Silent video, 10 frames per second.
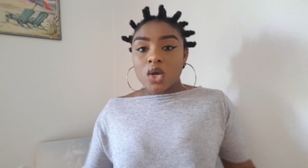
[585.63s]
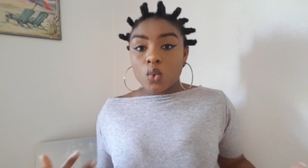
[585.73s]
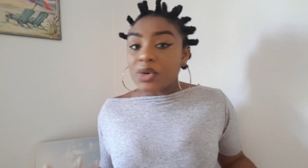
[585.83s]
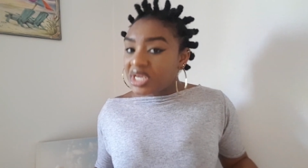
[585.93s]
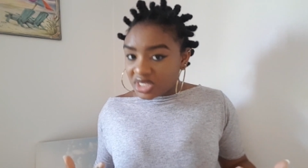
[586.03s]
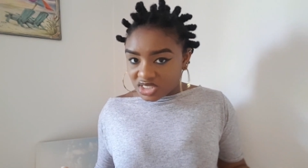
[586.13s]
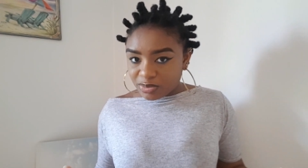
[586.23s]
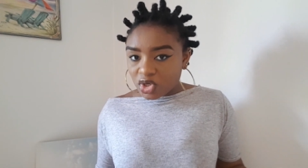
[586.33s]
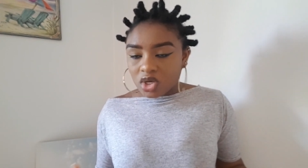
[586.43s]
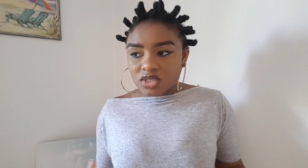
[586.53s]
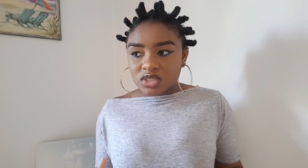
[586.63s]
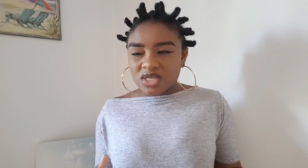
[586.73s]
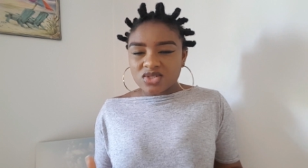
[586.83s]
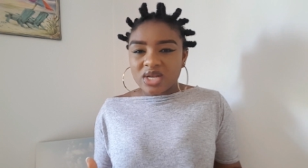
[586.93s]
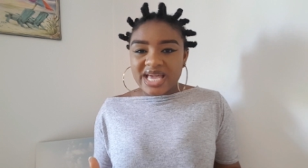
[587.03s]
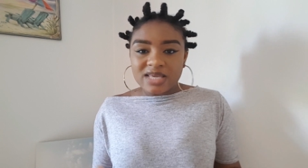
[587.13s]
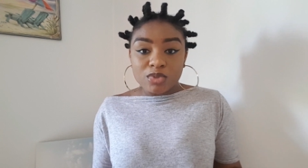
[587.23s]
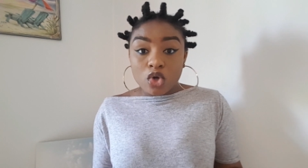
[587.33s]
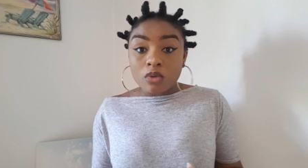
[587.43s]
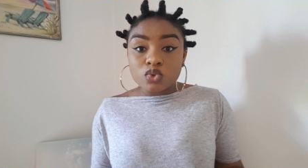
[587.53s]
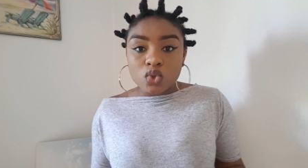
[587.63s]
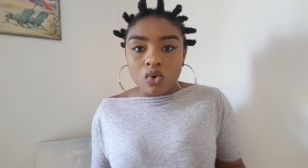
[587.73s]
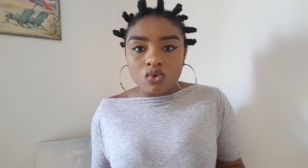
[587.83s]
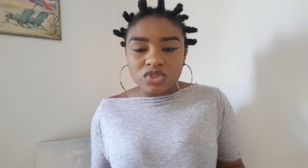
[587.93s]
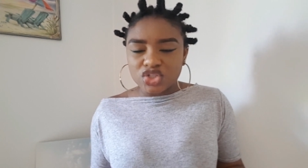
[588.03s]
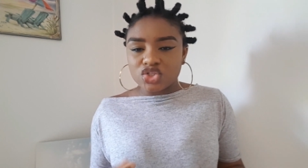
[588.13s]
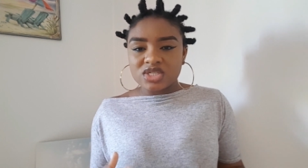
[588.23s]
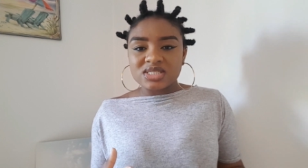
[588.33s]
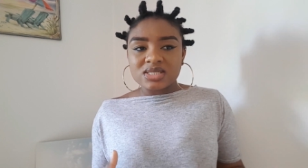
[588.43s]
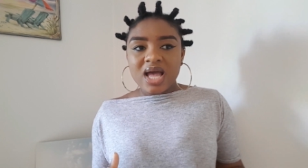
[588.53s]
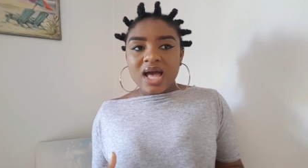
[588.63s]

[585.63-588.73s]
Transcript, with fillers: wind because it's not like it becomes cold it just